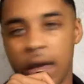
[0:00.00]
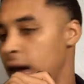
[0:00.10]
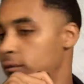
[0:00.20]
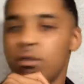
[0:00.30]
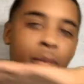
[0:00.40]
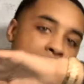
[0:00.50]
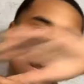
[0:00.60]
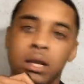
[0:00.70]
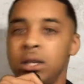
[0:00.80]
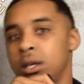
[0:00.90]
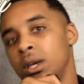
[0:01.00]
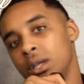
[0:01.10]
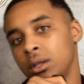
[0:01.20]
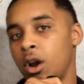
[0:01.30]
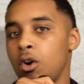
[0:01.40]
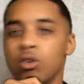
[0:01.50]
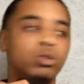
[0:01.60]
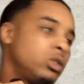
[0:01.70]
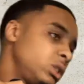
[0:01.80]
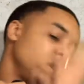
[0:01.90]
Everybody. Okay. The
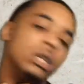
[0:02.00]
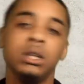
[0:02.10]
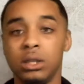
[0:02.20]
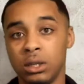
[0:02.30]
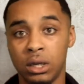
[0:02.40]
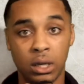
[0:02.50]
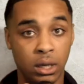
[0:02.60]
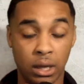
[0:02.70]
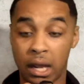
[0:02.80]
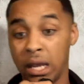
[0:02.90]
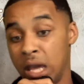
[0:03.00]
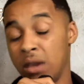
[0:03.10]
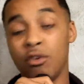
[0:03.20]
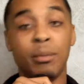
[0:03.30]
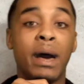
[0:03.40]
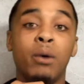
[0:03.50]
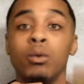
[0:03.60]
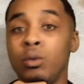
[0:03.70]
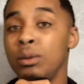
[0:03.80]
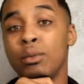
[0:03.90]
whole city. Like everybody,
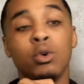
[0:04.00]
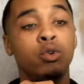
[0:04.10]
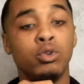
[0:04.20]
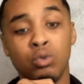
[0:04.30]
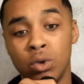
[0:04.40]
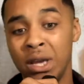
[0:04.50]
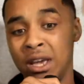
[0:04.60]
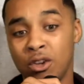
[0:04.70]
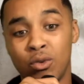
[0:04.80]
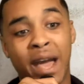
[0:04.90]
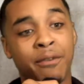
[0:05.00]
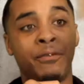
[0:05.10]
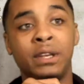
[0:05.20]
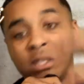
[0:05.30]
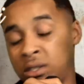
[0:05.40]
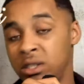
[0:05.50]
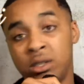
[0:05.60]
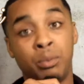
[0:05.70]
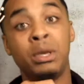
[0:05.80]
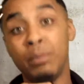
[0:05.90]
when we move, you you got 50,
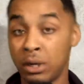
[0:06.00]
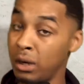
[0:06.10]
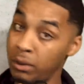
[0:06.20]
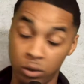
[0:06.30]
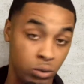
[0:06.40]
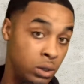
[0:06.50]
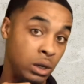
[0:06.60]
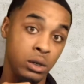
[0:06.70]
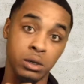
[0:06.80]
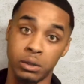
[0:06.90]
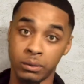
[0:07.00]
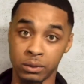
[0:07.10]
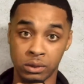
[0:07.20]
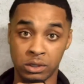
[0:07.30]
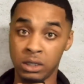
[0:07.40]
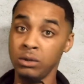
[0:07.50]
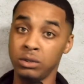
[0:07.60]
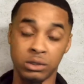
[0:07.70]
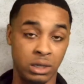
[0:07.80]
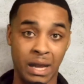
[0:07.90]
60 people coming through the club.
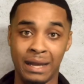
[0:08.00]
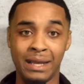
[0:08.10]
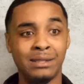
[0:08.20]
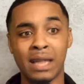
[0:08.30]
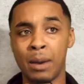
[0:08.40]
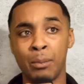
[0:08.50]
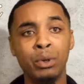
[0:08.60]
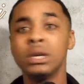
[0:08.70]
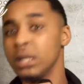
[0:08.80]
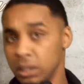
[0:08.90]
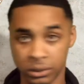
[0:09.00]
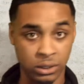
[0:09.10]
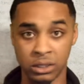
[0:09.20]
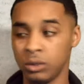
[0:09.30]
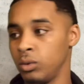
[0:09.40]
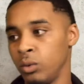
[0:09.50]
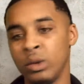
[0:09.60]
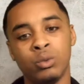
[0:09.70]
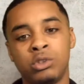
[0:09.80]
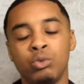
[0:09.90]
Seriously. Like they stopped right. booking us because
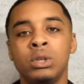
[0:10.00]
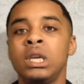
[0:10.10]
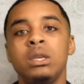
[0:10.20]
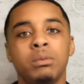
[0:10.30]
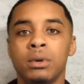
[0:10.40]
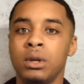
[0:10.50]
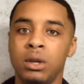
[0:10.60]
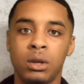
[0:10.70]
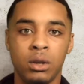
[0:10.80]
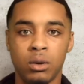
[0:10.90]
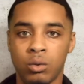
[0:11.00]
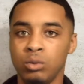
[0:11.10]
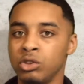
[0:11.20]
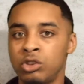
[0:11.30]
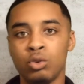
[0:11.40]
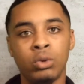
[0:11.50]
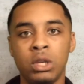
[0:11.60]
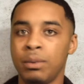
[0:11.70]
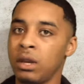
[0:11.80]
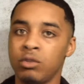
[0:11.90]
we was too deep. We okay. was too
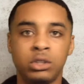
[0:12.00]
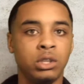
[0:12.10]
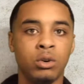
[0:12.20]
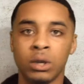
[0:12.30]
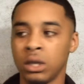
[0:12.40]
deep every show.